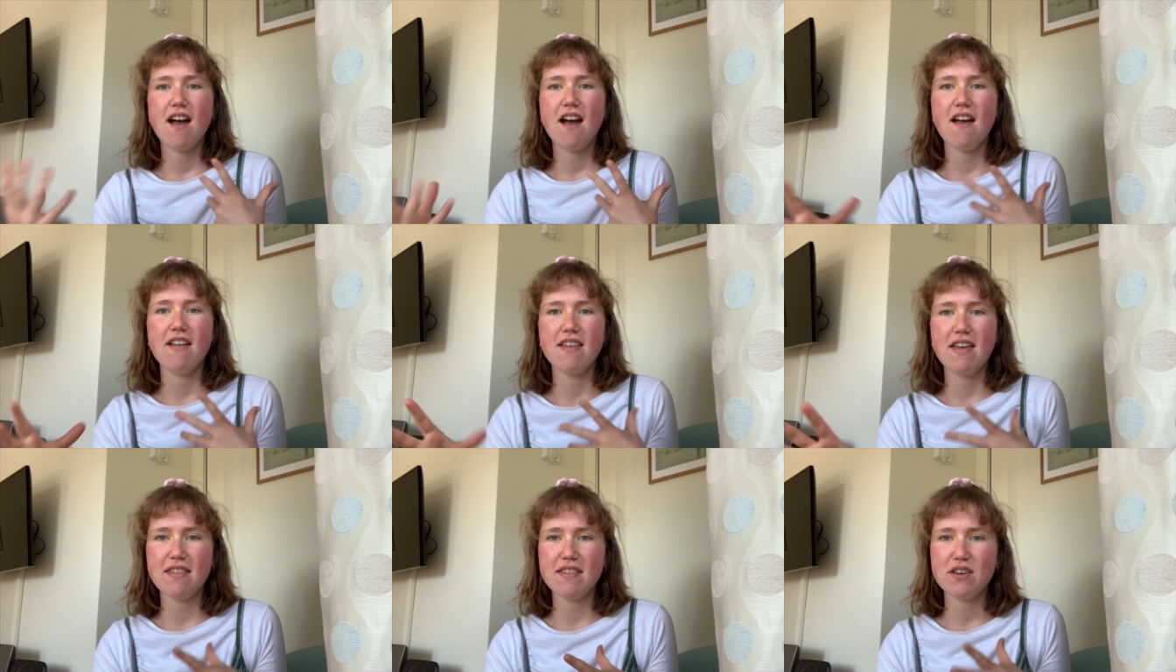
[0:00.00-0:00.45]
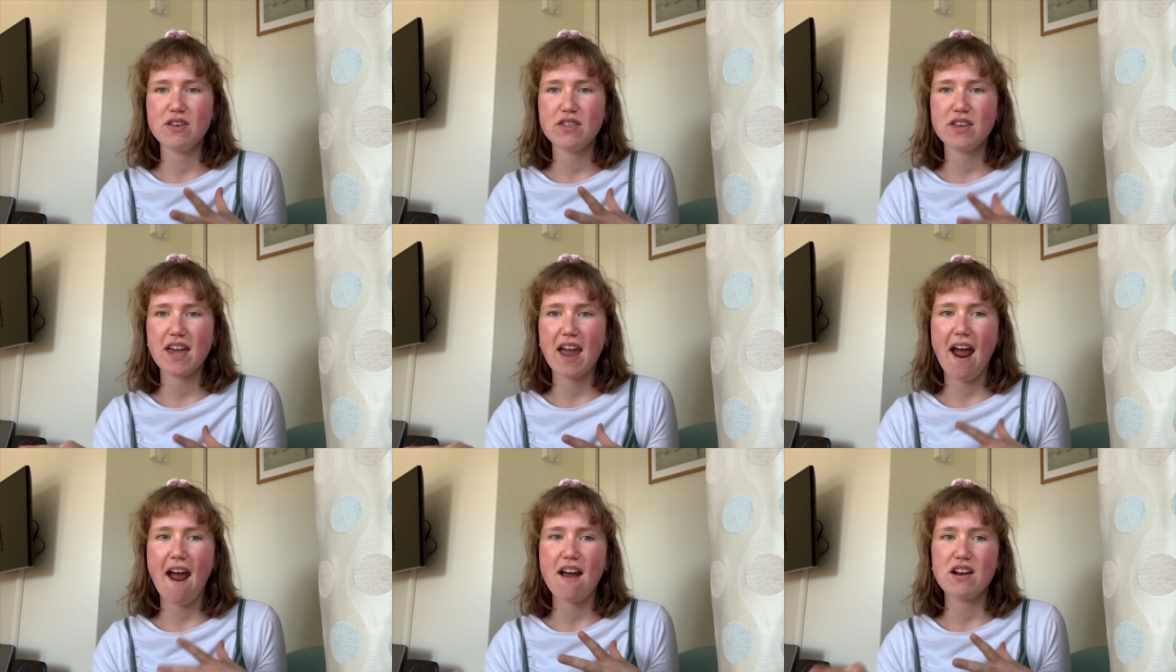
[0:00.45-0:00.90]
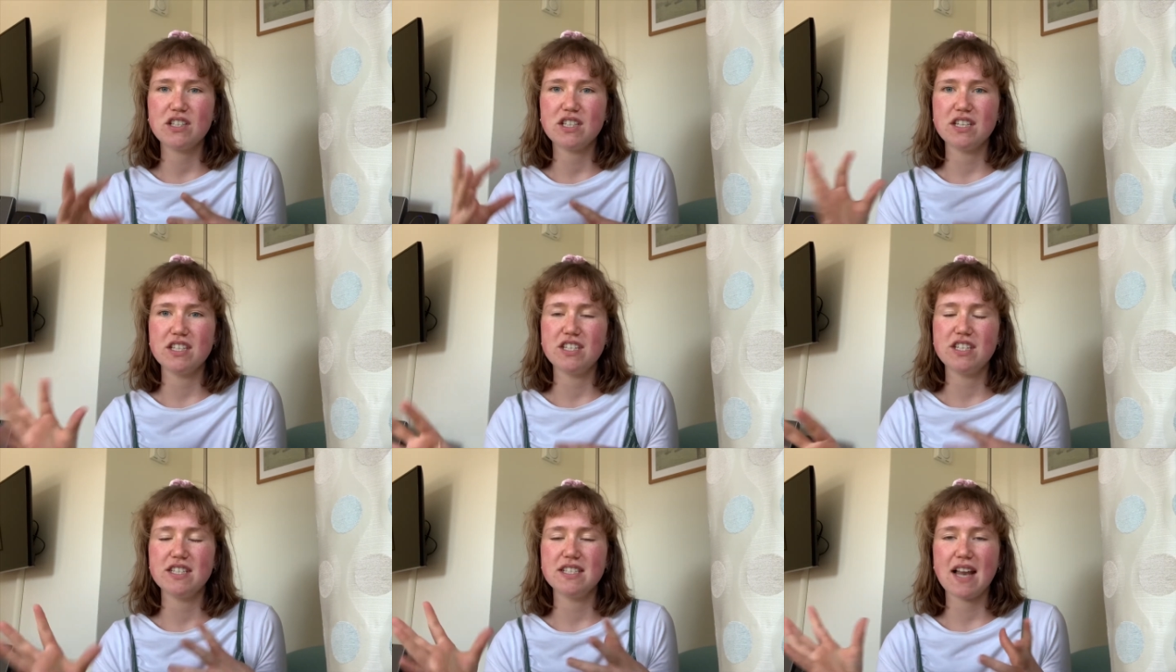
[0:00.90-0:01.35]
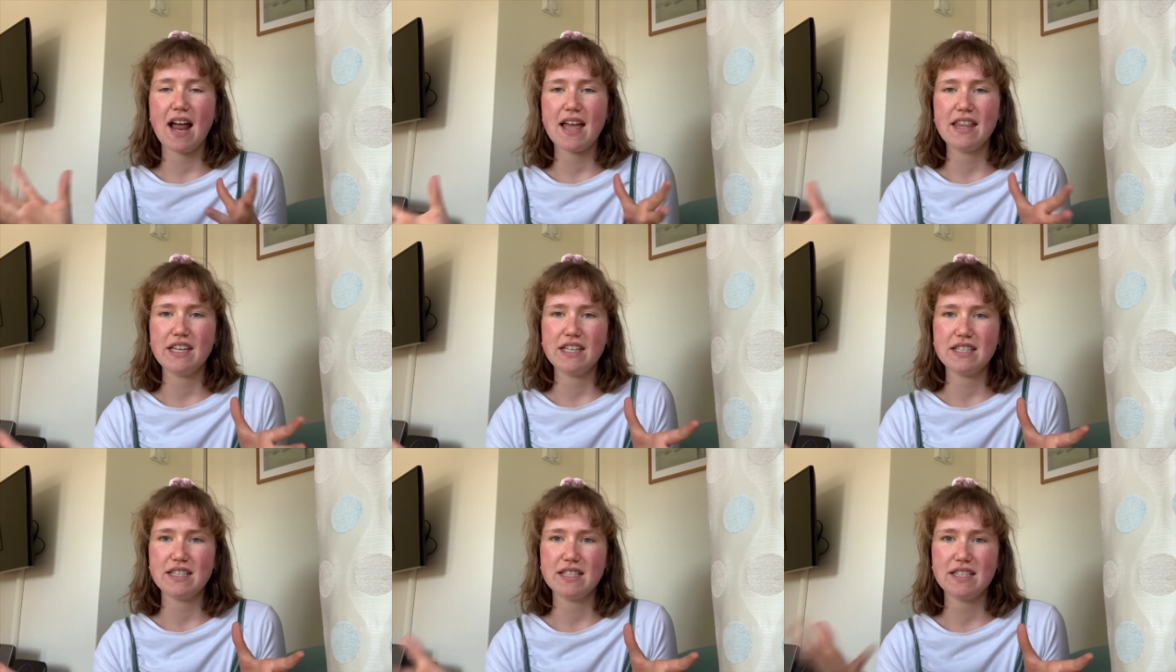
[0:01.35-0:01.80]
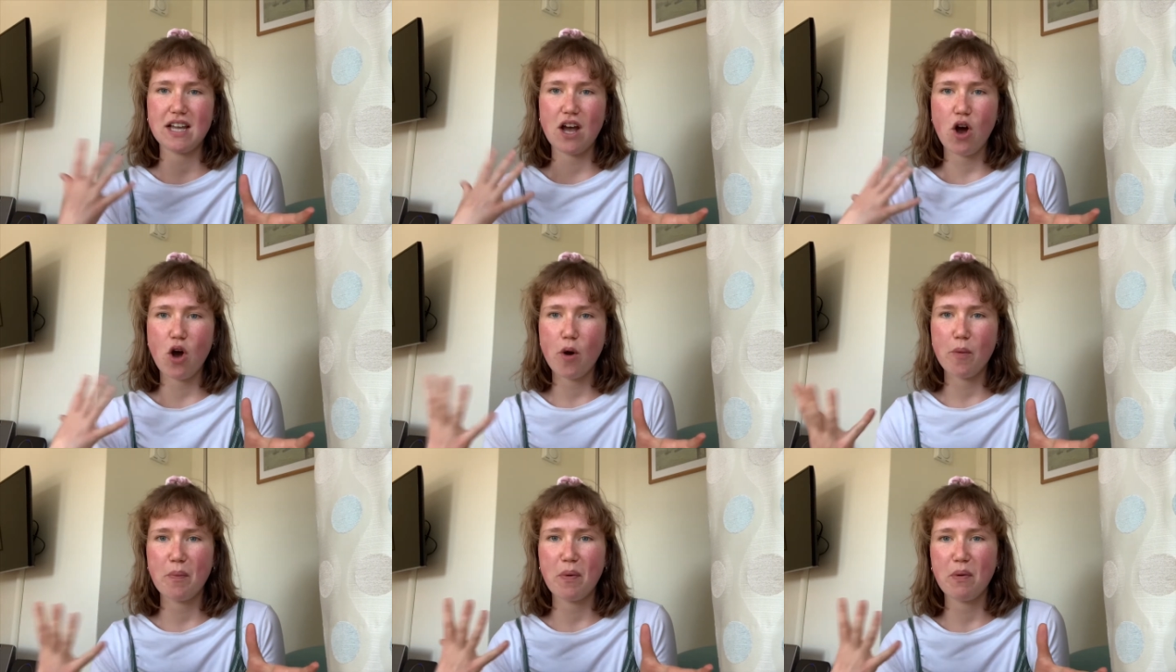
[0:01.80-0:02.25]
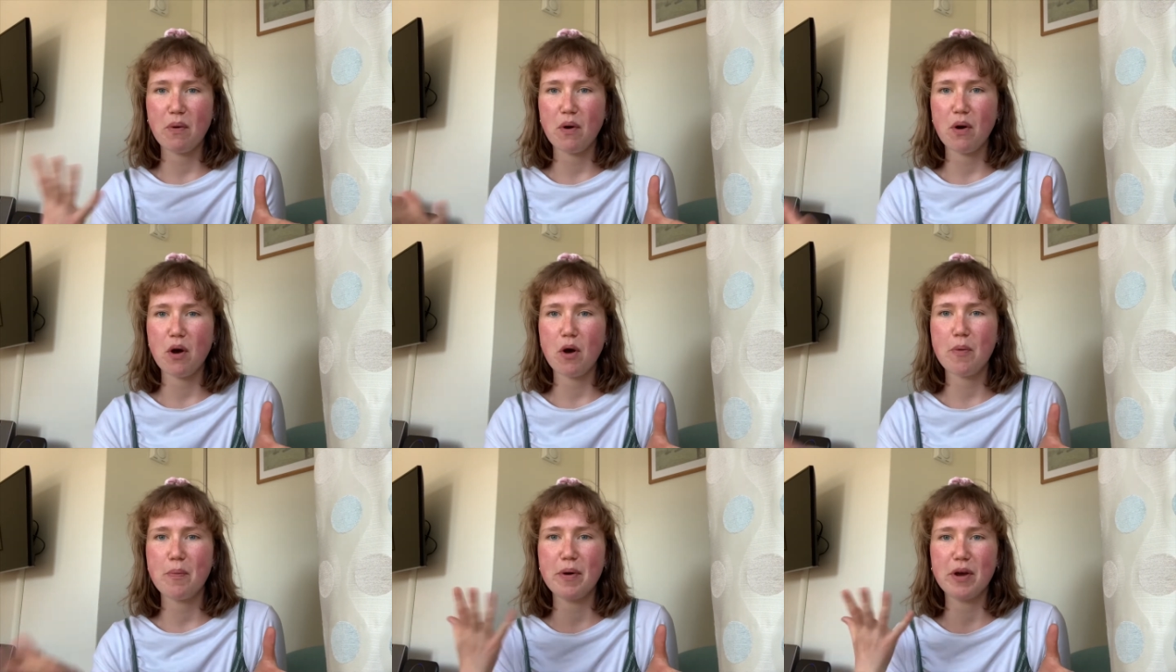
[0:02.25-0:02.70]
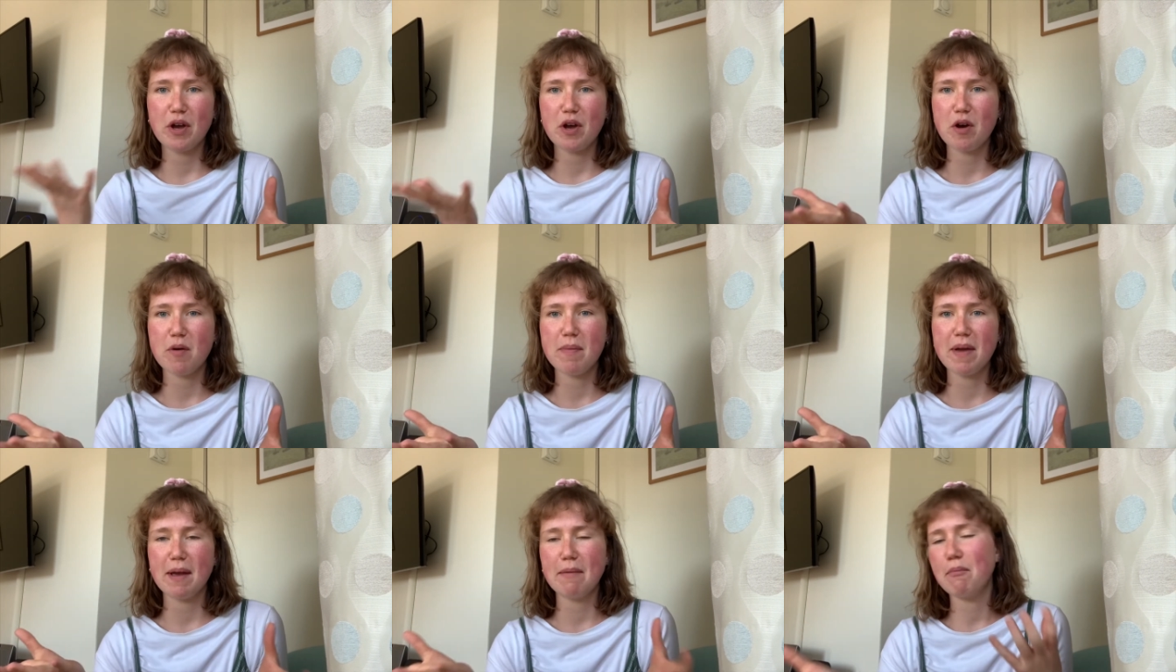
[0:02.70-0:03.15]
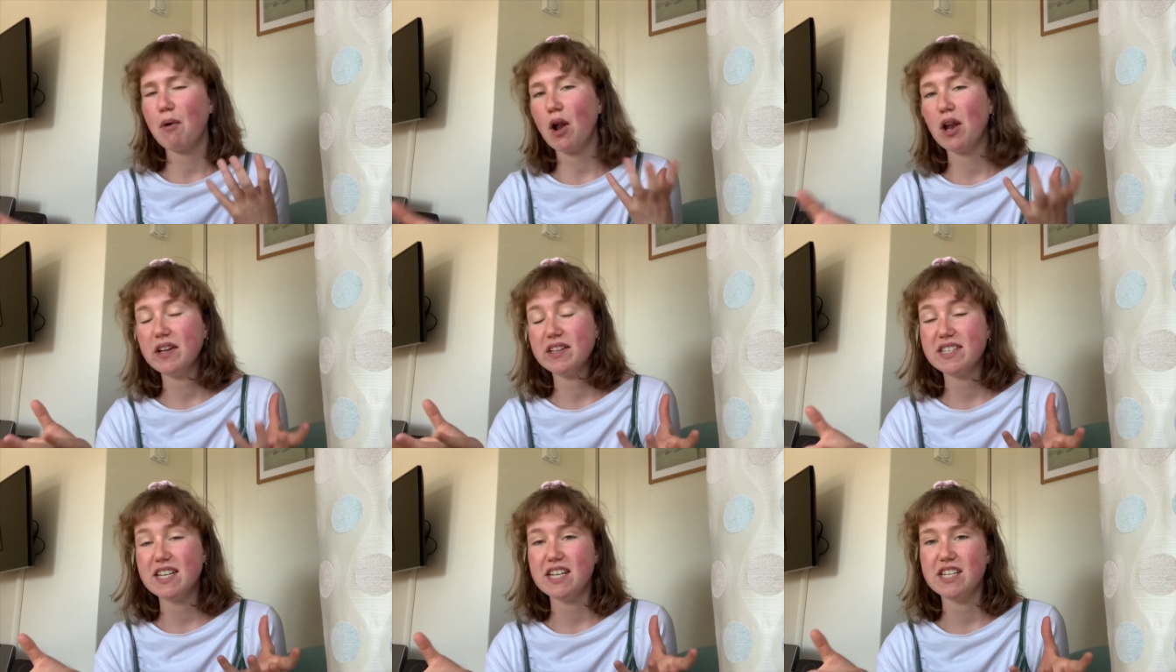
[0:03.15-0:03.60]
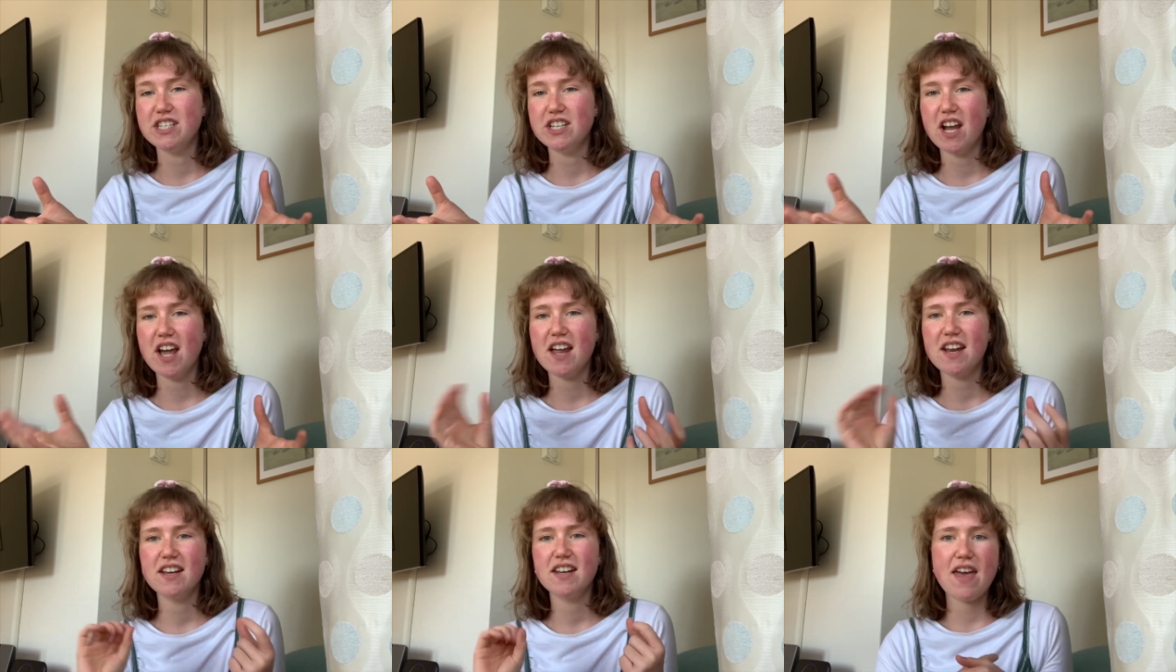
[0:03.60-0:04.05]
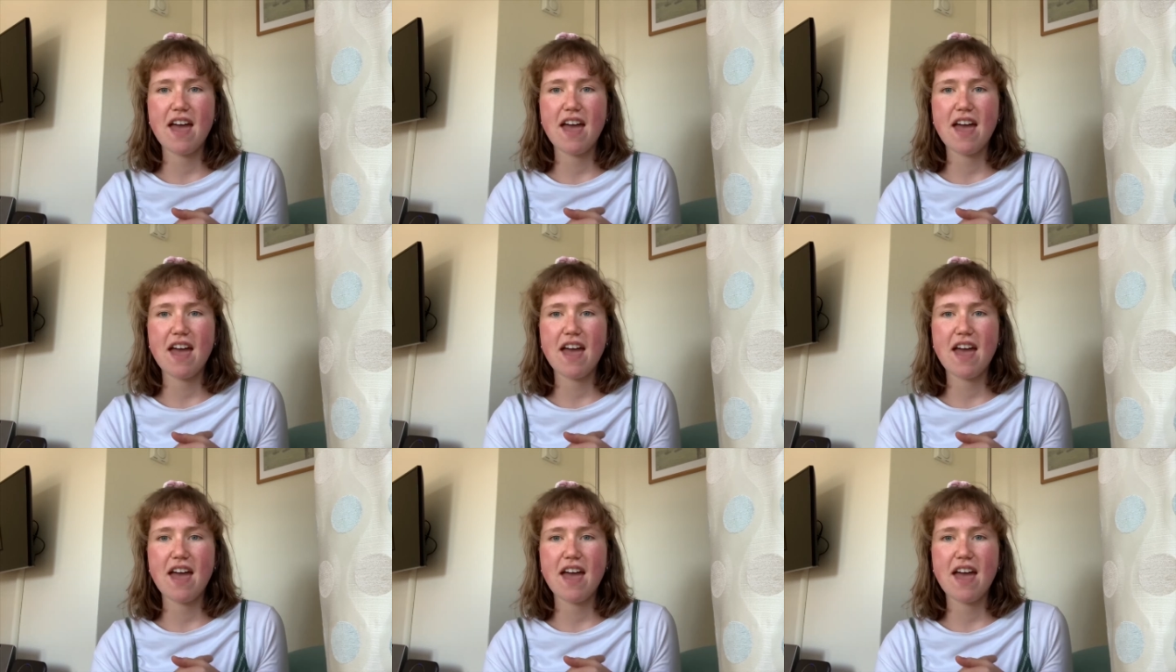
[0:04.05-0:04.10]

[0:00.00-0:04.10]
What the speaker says: And then the other character, she's like this up-and-coming politician.